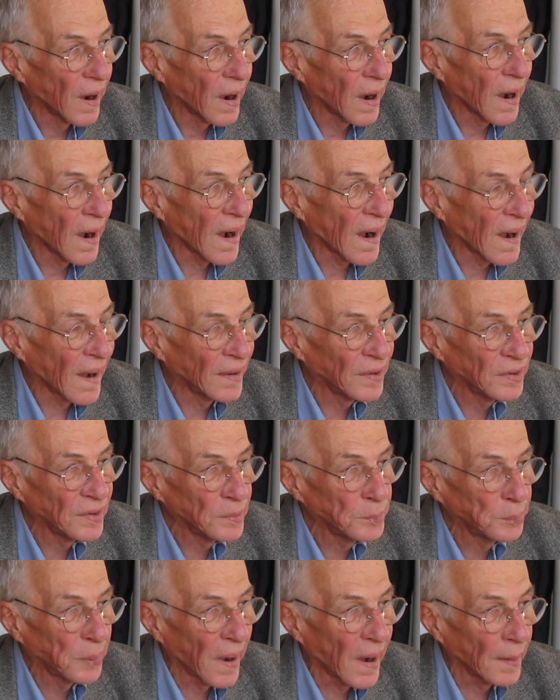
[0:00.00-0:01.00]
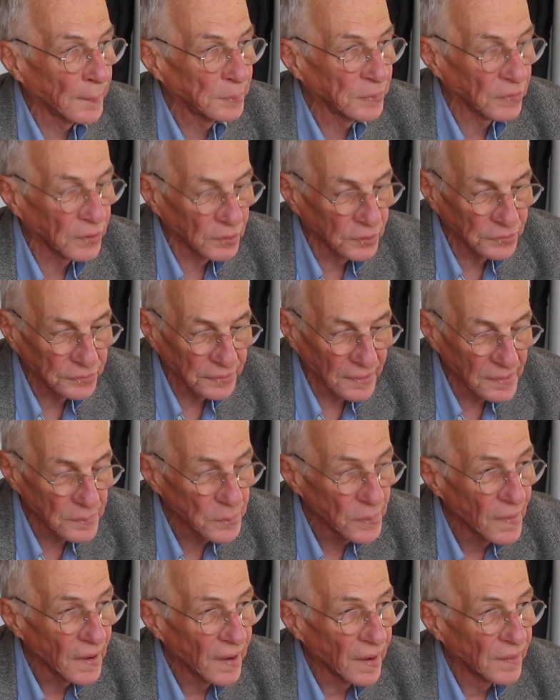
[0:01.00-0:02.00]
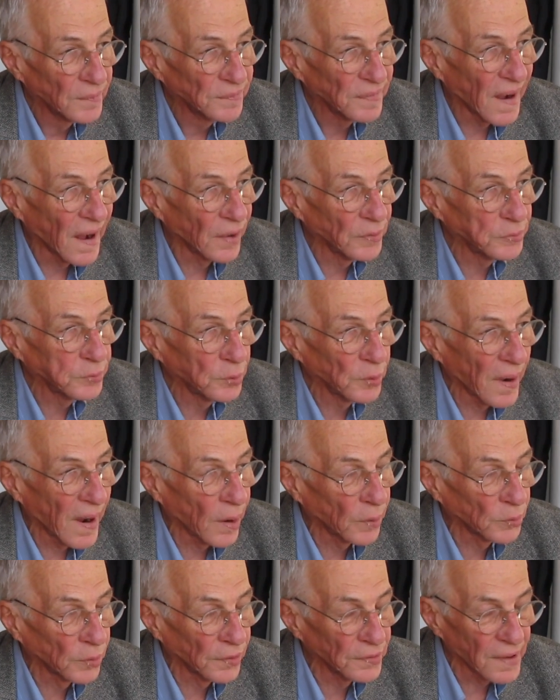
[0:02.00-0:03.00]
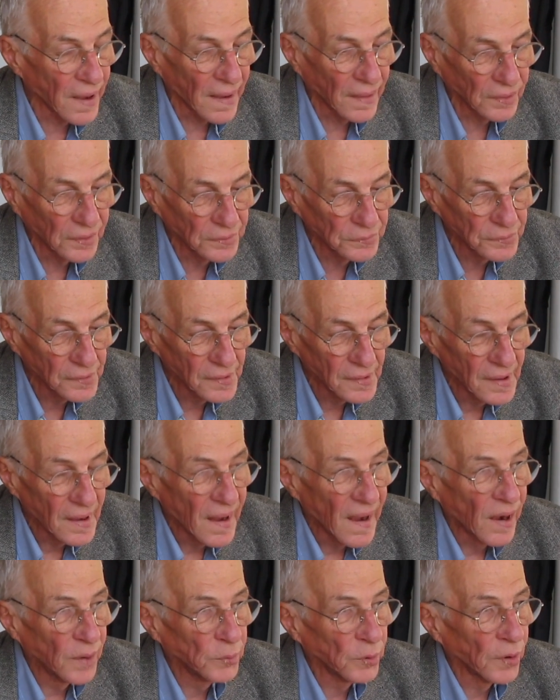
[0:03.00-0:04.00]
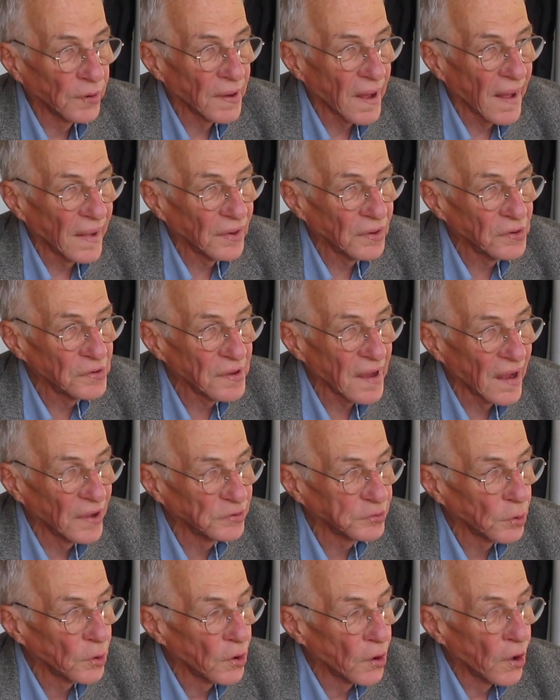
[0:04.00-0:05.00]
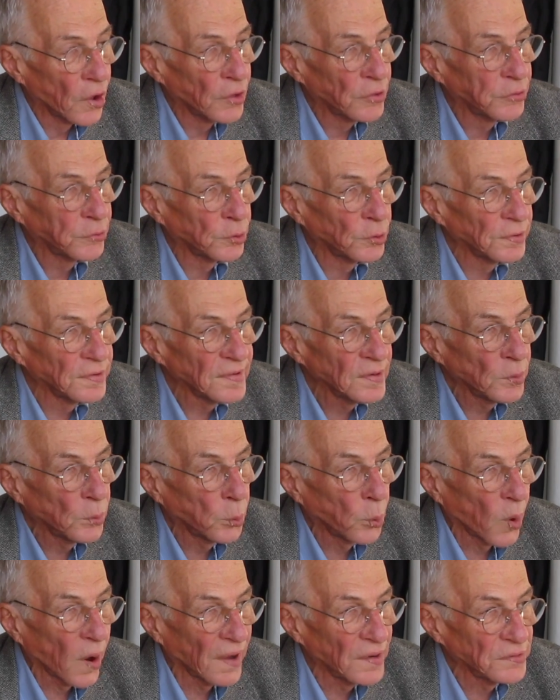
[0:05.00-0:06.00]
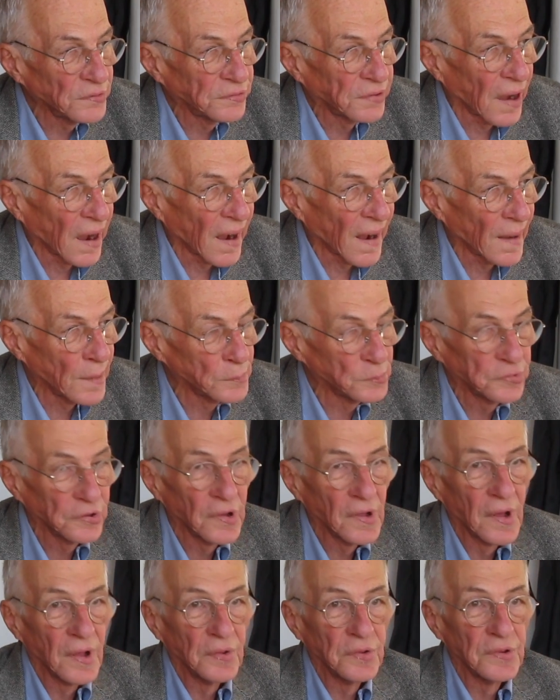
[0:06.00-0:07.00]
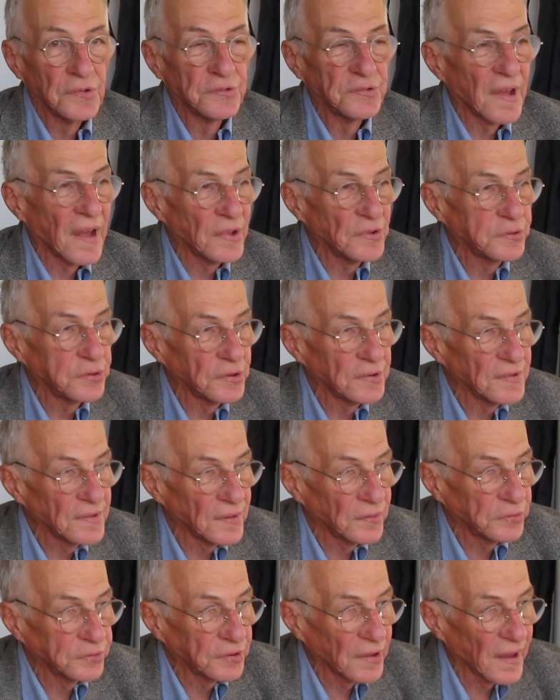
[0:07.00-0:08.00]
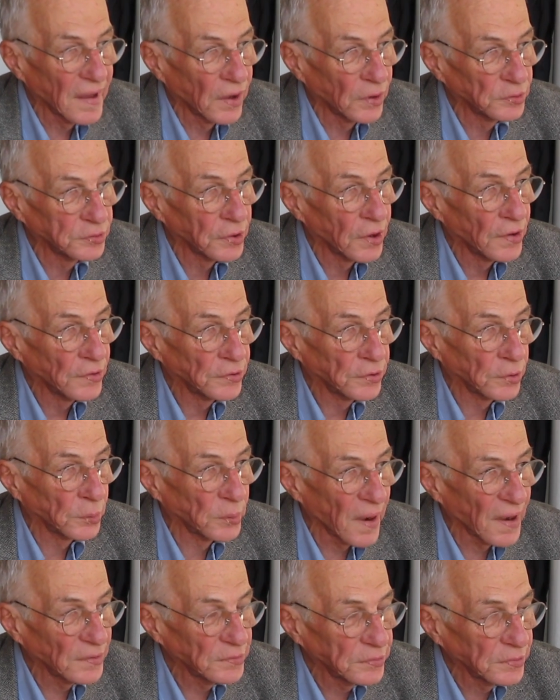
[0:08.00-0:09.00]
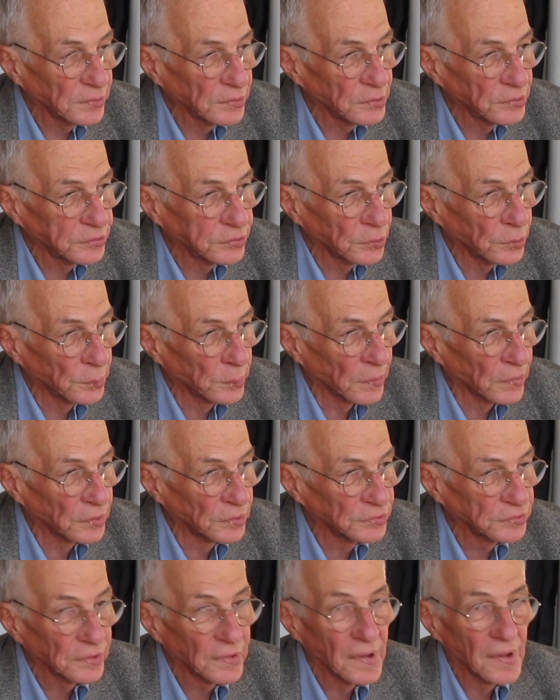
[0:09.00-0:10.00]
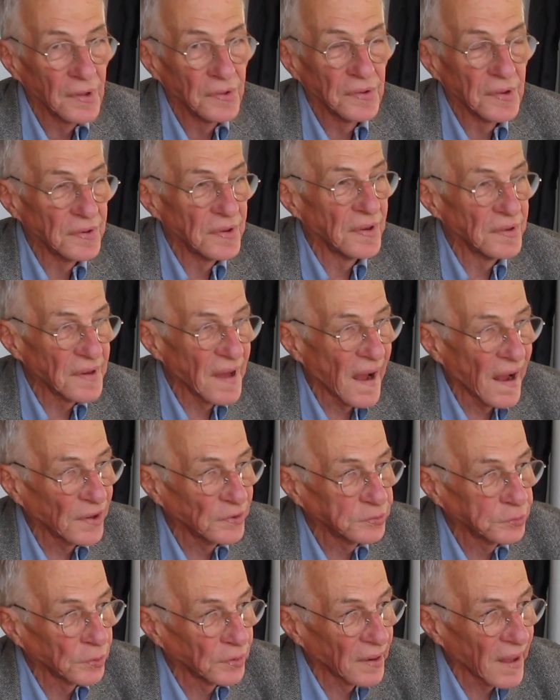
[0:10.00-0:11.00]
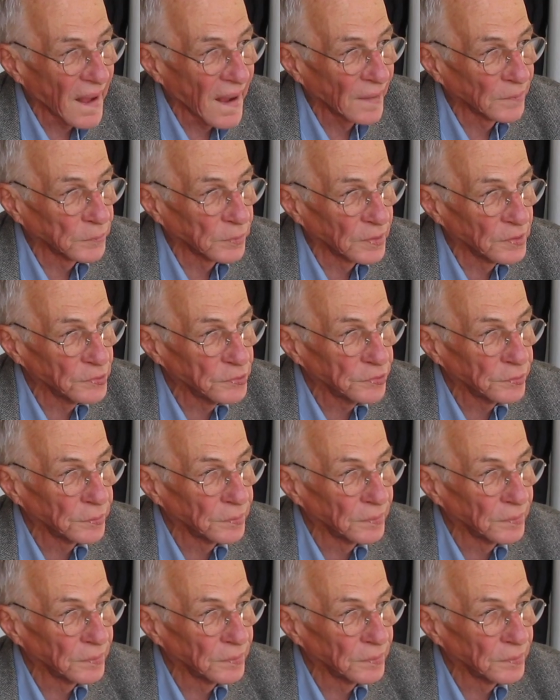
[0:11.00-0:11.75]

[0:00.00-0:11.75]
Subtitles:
highly popular thing found throughout Rhode Island. And Rhode Island has 31 times the density of sales direct to consumers than the national average.